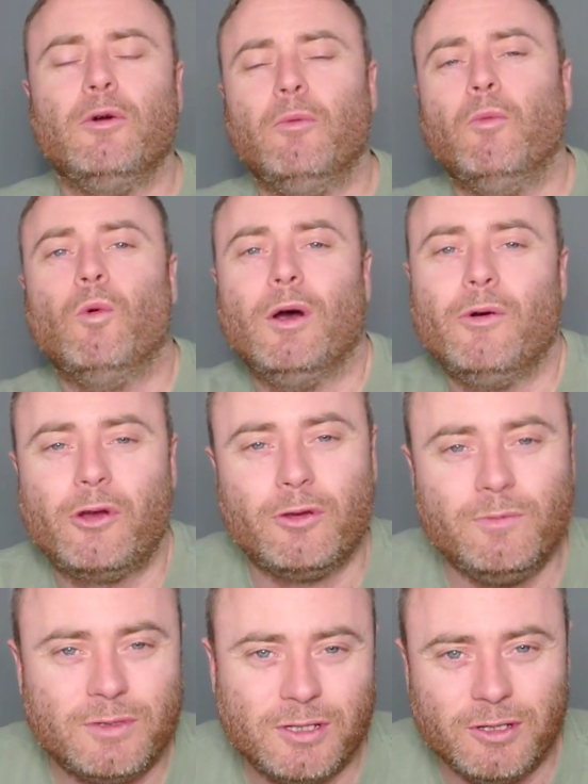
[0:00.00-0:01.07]
and
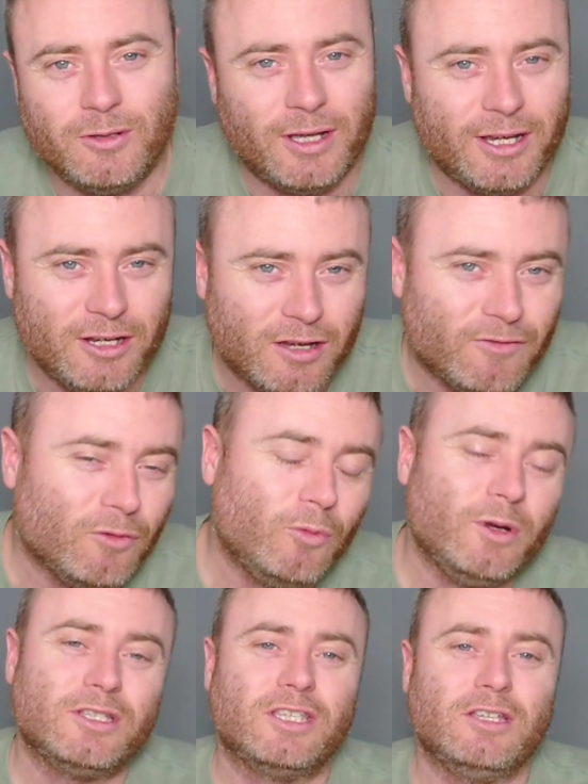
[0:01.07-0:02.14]
welcome to another
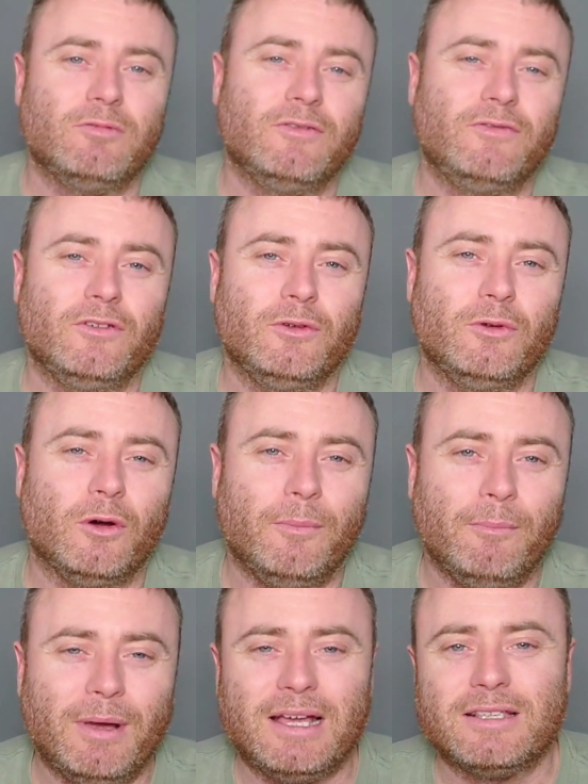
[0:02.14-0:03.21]
whisky review
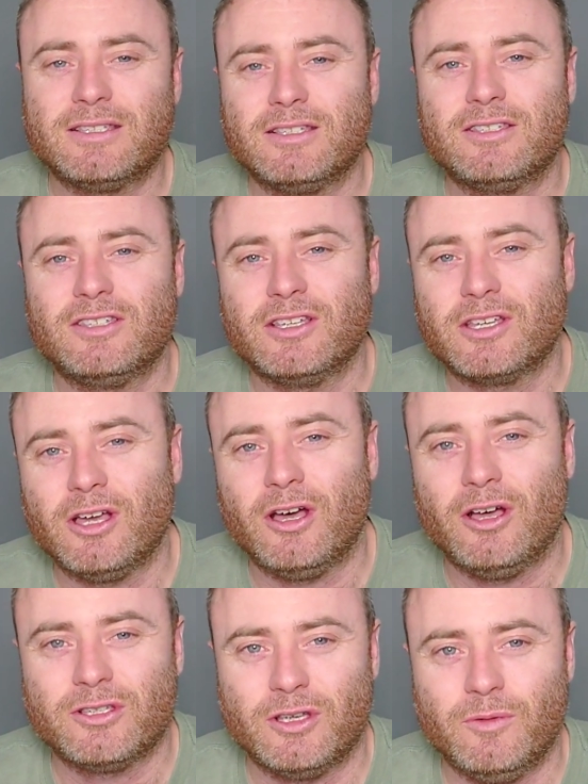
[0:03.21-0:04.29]
on Matt's
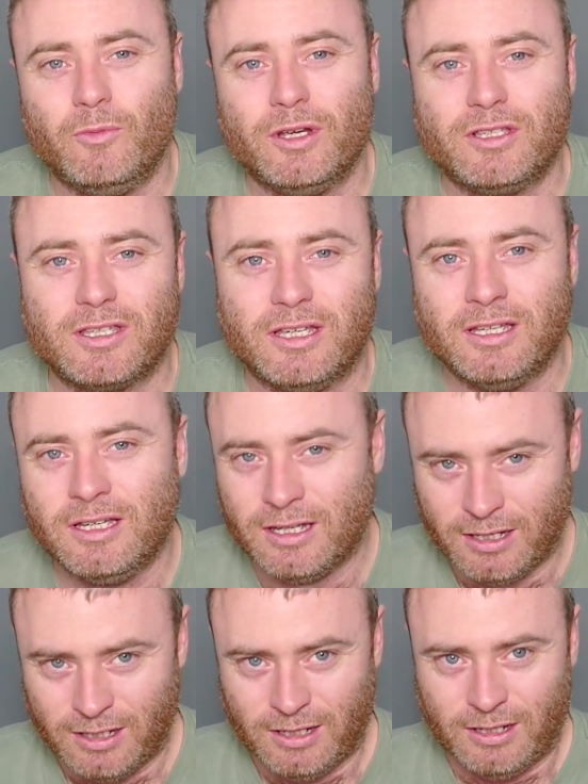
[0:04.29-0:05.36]
Cigars and Whisky.
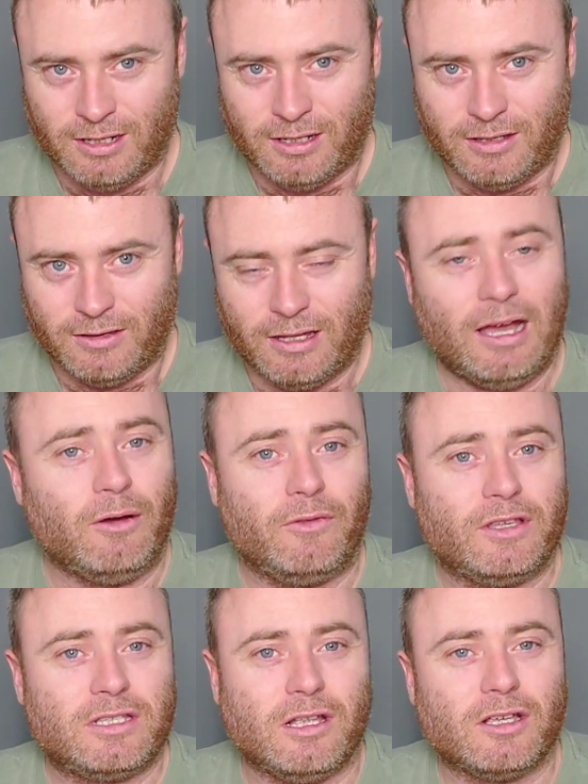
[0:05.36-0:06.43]
Now,
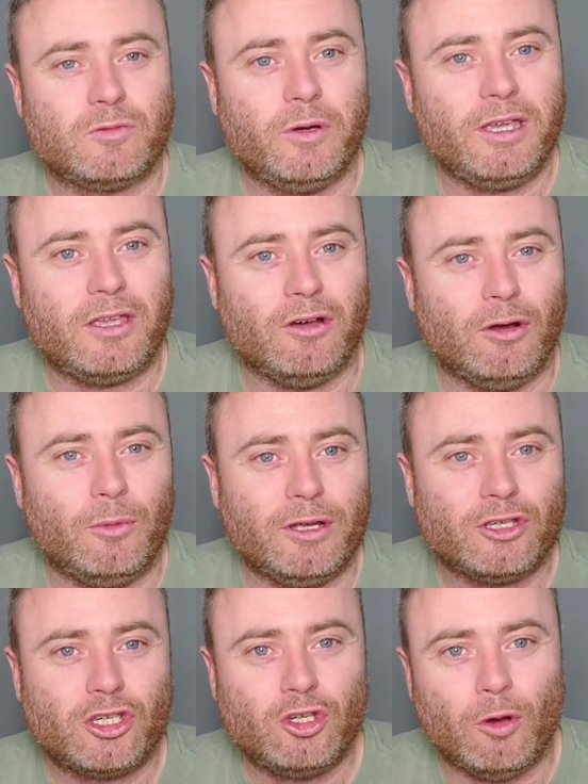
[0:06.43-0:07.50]
this last week I
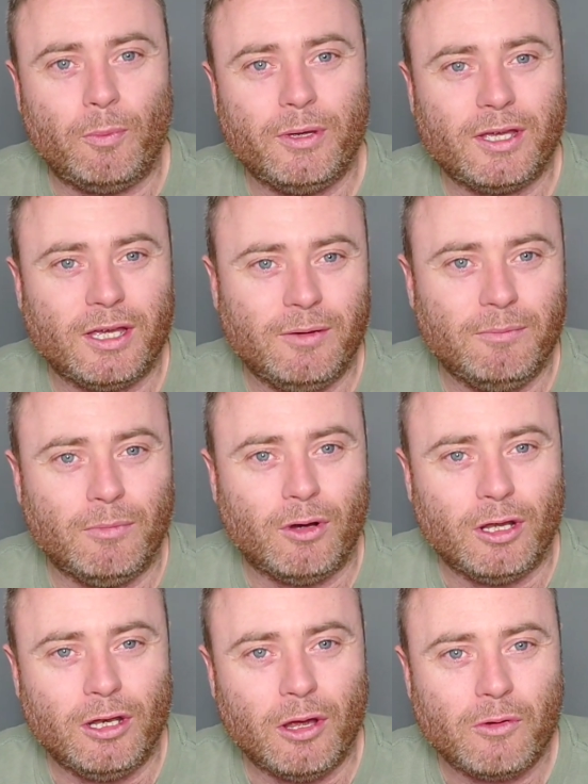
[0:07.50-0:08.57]
went shopping in
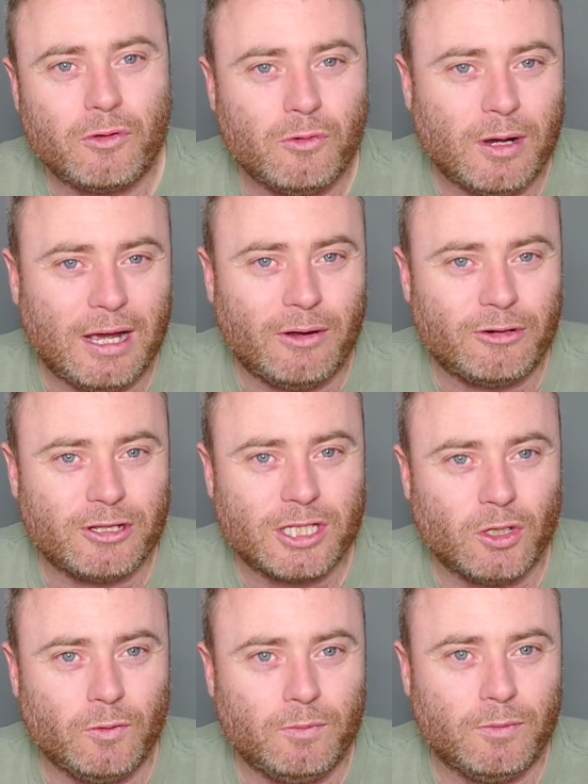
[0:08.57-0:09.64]
my local Aldi
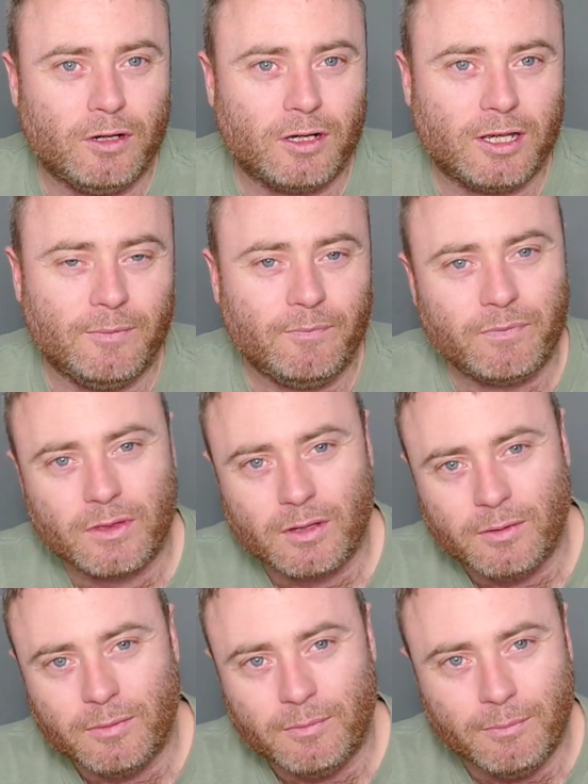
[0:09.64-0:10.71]
supermarket,
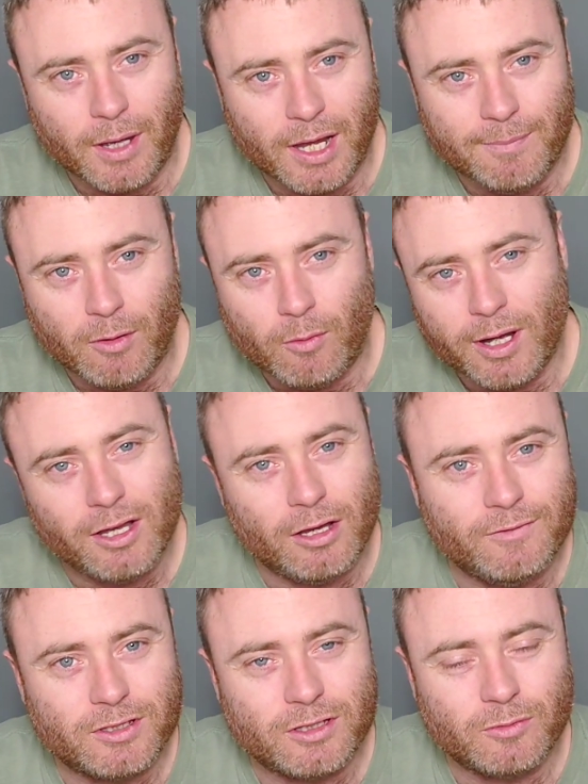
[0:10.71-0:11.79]
made my way
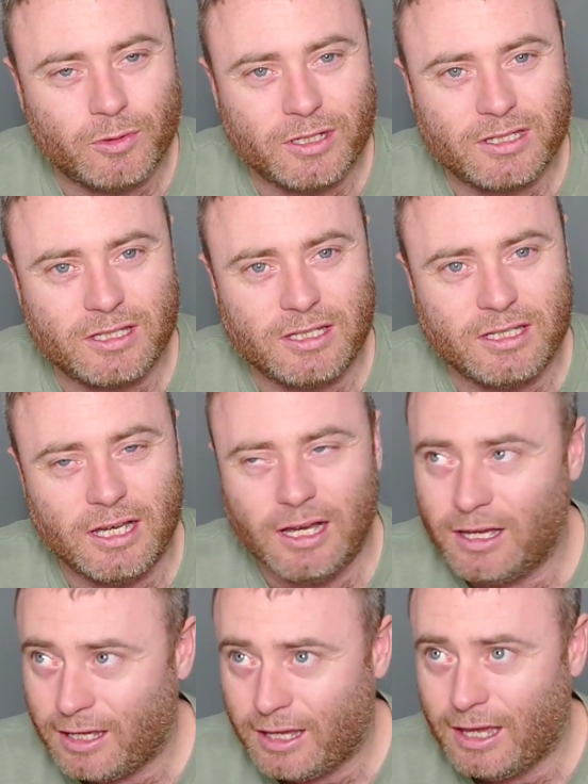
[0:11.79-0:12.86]
over to the whisky
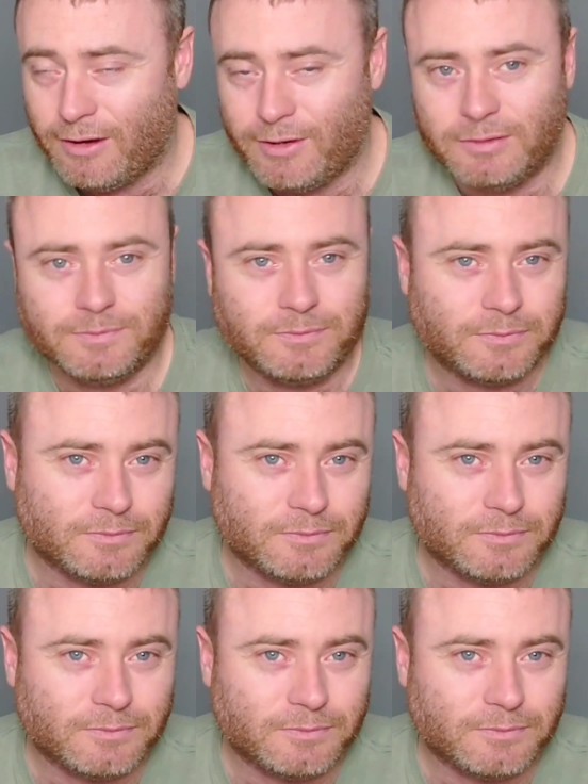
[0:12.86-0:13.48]
area,